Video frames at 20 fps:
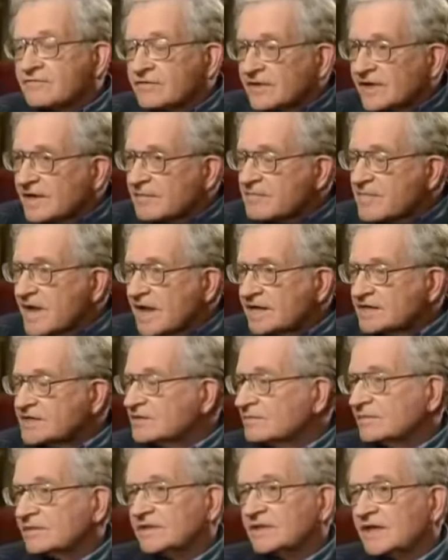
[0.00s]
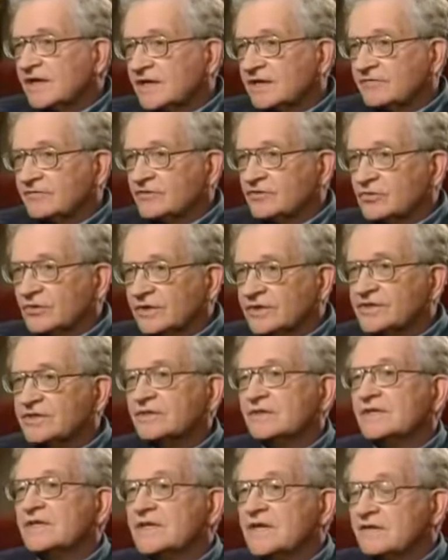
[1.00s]
every imaginable kind of
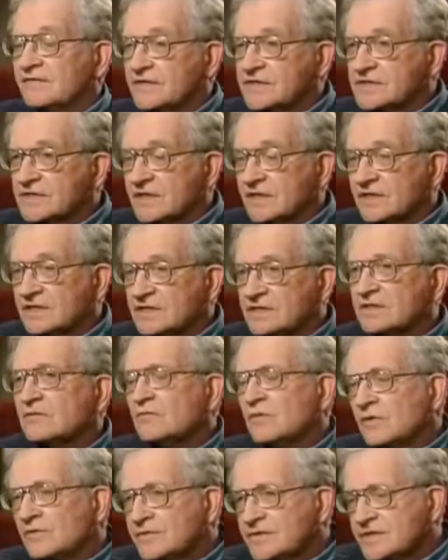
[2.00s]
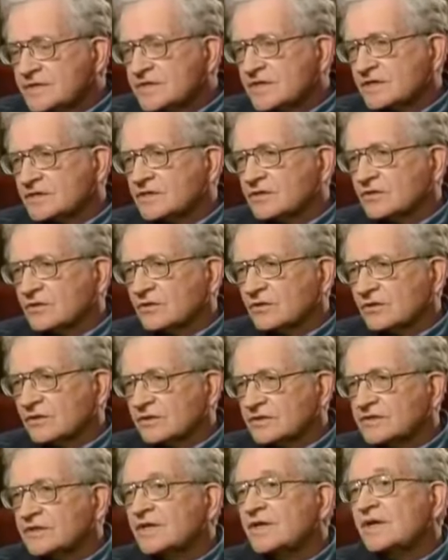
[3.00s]
torture and devastation? What was the just
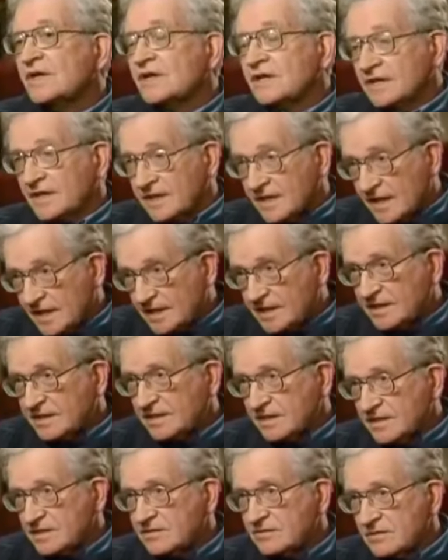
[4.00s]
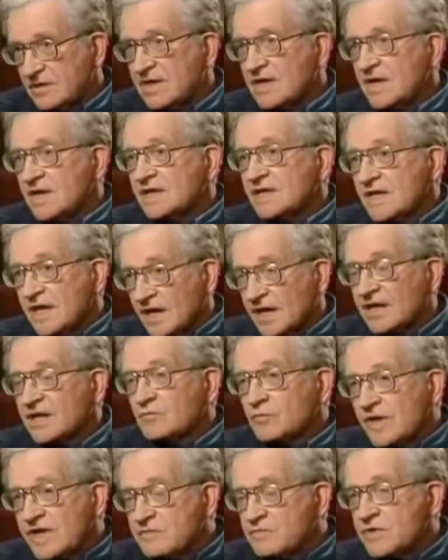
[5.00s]
cause? Can I continue?
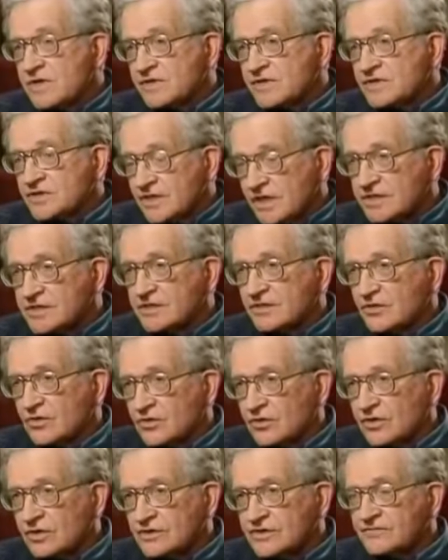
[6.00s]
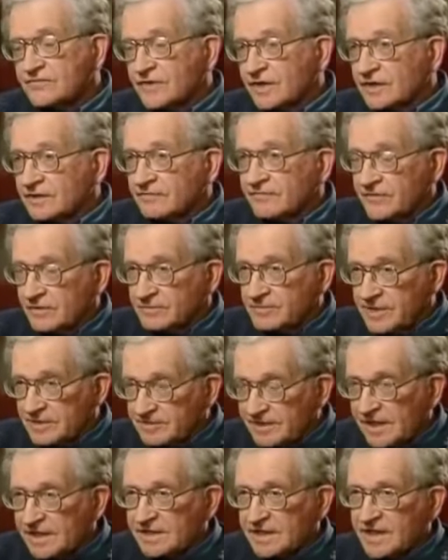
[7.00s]
Yeah, we the just cause for, for
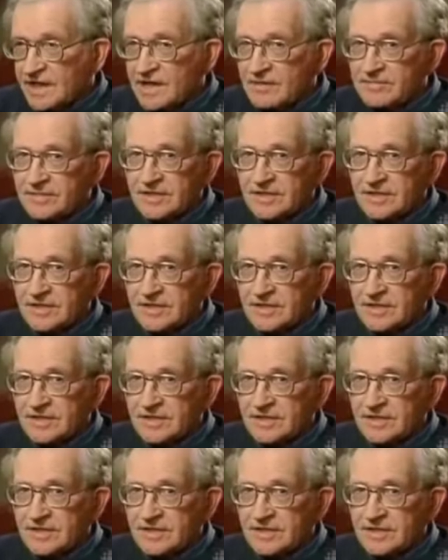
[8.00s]
people like